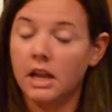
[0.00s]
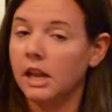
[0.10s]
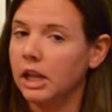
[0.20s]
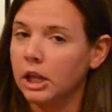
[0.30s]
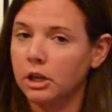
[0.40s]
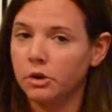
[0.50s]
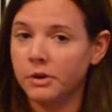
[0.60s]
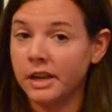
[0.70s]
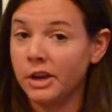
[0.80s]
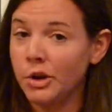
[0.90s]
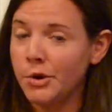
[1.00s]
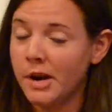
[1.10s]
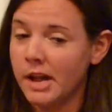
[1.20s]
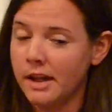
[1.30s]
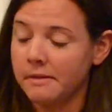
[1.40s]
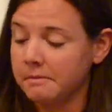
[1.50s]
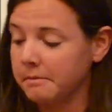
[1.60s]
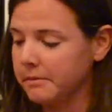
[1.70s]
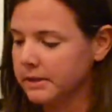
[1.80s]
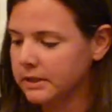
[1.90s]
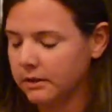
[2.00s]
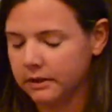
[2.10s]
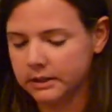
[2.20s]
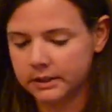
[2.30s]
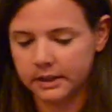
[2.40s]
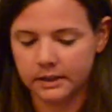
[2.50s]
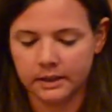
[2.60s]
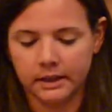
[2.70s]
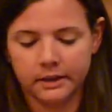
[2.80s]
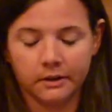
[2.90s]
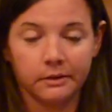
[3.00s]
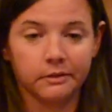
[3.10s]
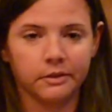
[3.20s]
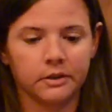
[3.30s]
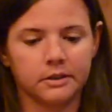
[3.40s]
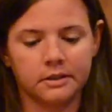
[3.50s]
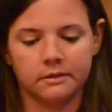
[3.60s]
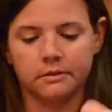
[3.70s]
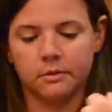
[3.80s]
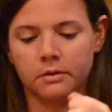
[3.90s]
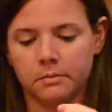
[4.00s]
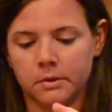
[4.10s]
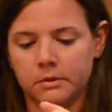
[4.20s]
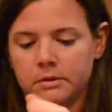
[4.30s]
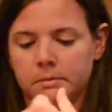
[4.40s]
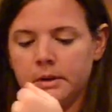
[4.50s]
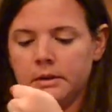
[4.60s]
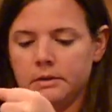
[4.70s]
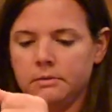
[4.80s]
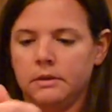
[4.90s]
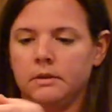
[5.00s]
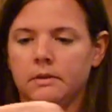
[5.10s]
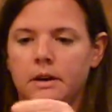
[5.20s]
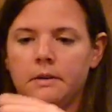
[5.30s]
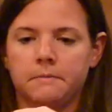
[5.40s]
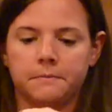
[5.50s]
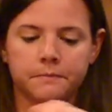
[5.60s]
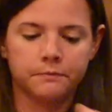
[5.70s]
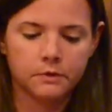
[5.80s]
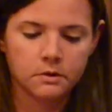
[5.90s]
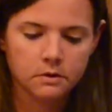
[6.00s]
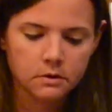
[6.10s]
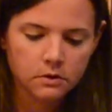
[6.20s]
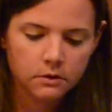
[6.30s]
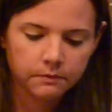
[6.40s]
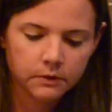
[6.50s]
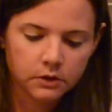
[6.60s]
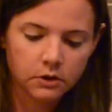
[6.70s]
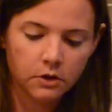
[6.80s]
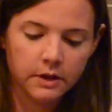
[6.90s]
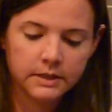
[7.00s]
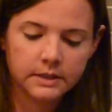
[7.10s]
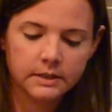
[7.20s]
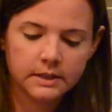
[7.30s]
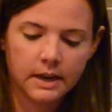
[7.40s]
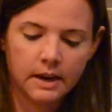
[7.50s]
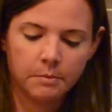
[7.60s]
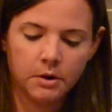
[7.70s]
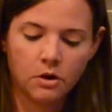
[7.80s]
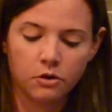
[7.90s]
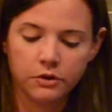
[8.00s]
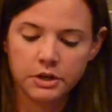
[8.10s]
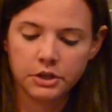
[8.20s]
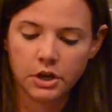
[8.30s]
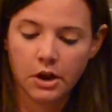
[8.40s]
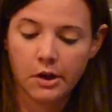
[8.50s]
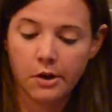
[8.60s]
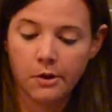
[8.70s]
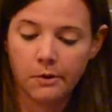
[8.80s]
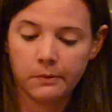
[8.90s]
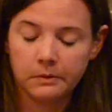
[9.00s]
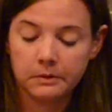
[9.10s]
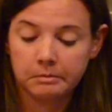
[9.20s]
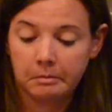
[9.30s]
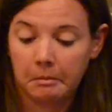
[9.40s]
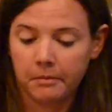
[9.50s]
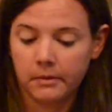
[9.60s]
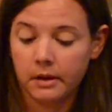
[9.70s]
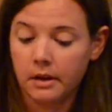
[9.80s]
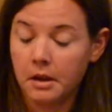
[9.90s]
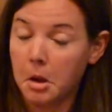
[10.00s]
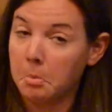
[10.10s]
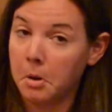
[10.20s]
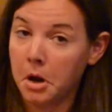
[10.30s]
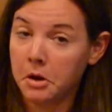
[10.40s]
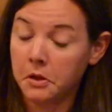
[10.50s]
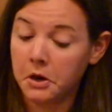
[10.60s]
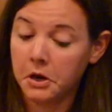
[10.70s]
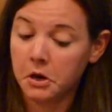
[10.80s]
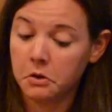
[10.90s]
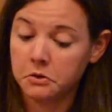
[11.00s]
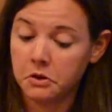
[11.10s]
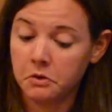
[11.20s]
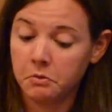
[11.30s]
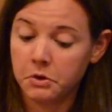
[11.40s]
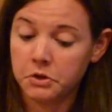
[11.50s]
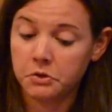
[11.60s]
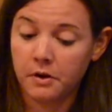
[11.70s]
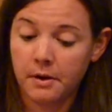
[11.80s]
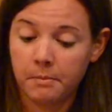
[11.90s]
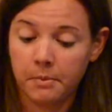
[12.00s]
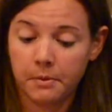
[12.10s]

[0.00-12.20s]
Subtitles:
Luna Nuda. So let's get that going first and foremost, might as well, right? So this is a Pinot Grigio. Apparently it goes good with shrimp.